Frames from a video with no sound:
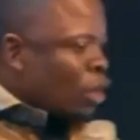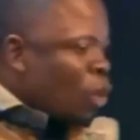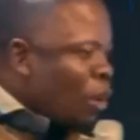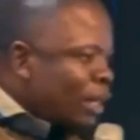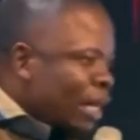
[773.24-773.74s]

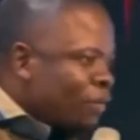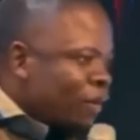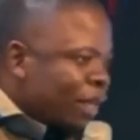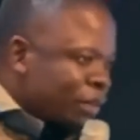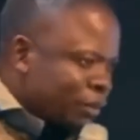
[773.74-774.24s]
no one can
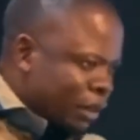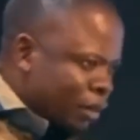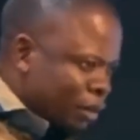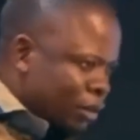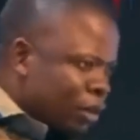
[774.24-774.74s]
fight me.
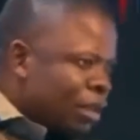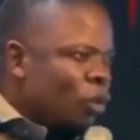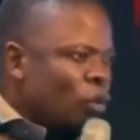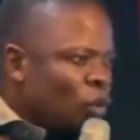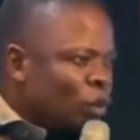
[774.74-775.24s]

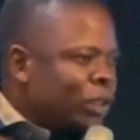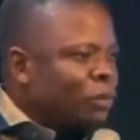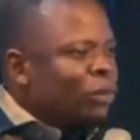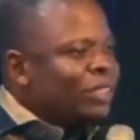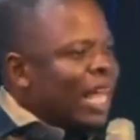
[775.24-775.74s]
They will
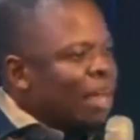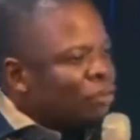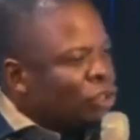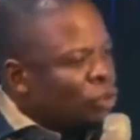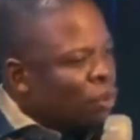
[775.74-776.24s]
lose because I
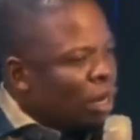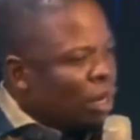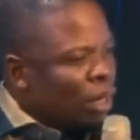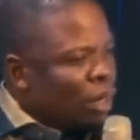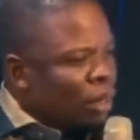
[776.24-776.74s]
have
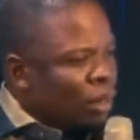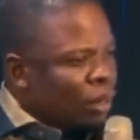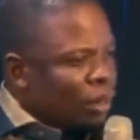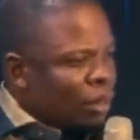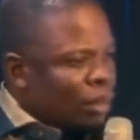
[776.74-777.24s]
sure.
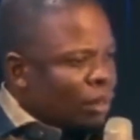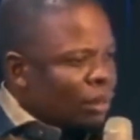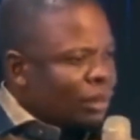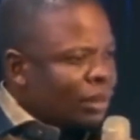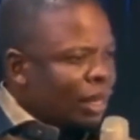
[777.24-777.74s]

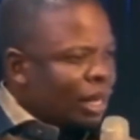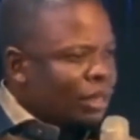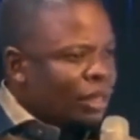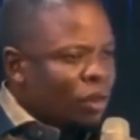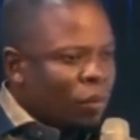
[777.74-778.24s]
Say
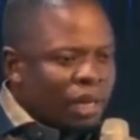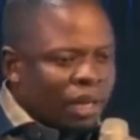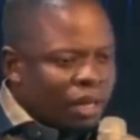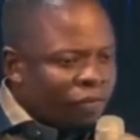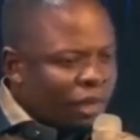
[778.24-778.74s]
that. So
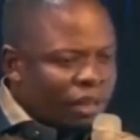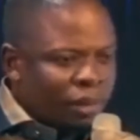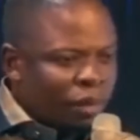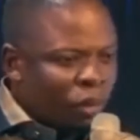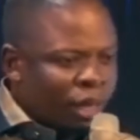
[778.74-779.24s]
nobody can fight
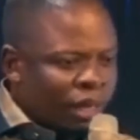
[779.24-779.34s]
me and